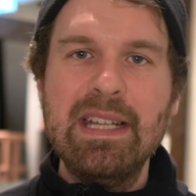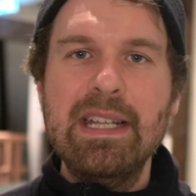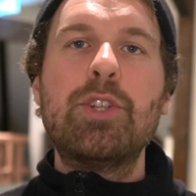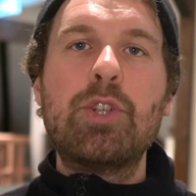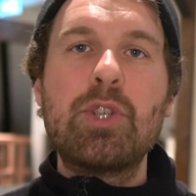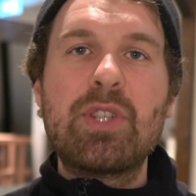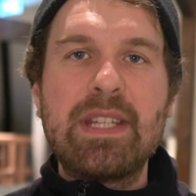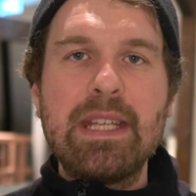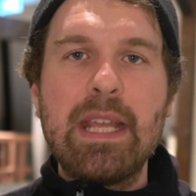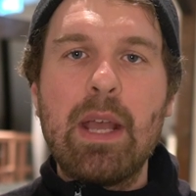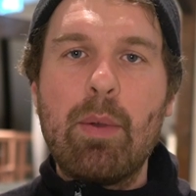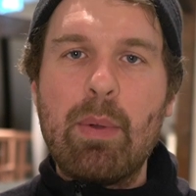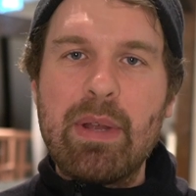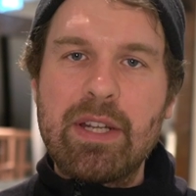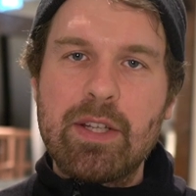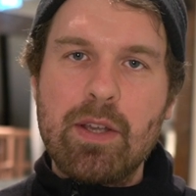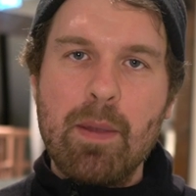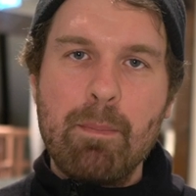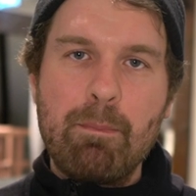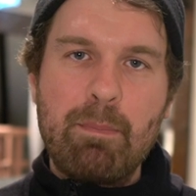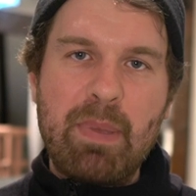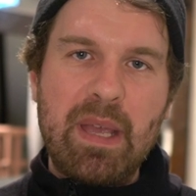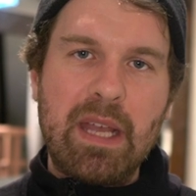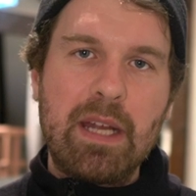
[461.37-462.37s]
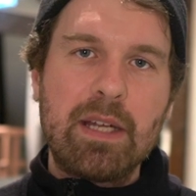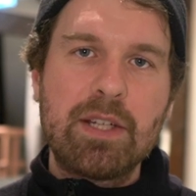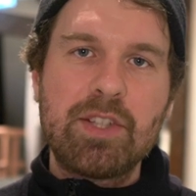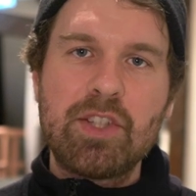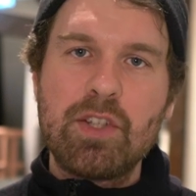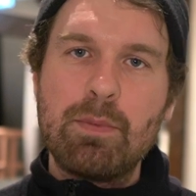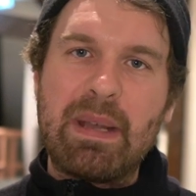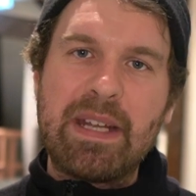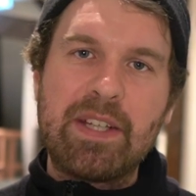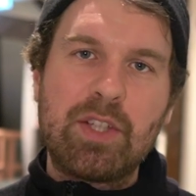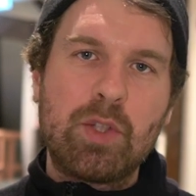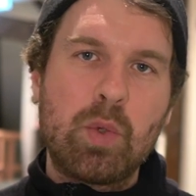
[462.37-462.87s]
to see how it compares to
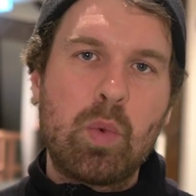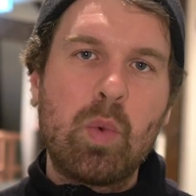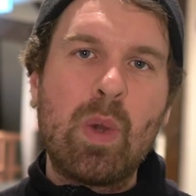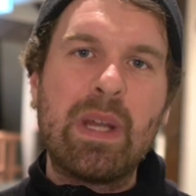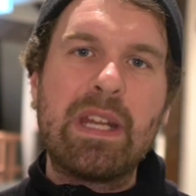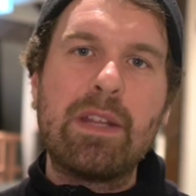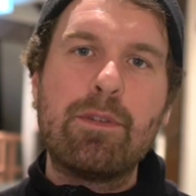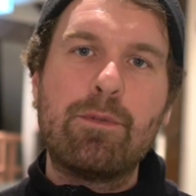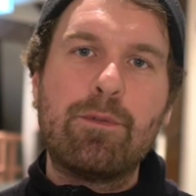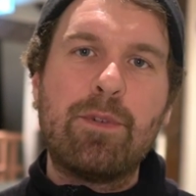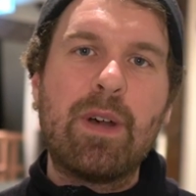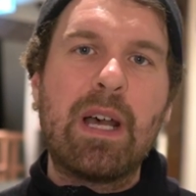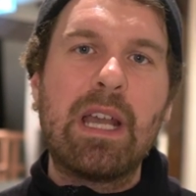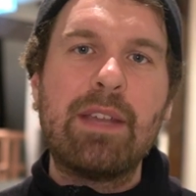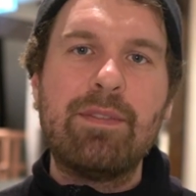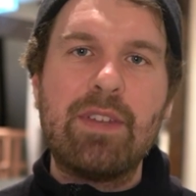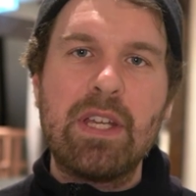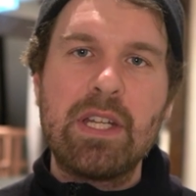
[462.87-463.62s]
my 25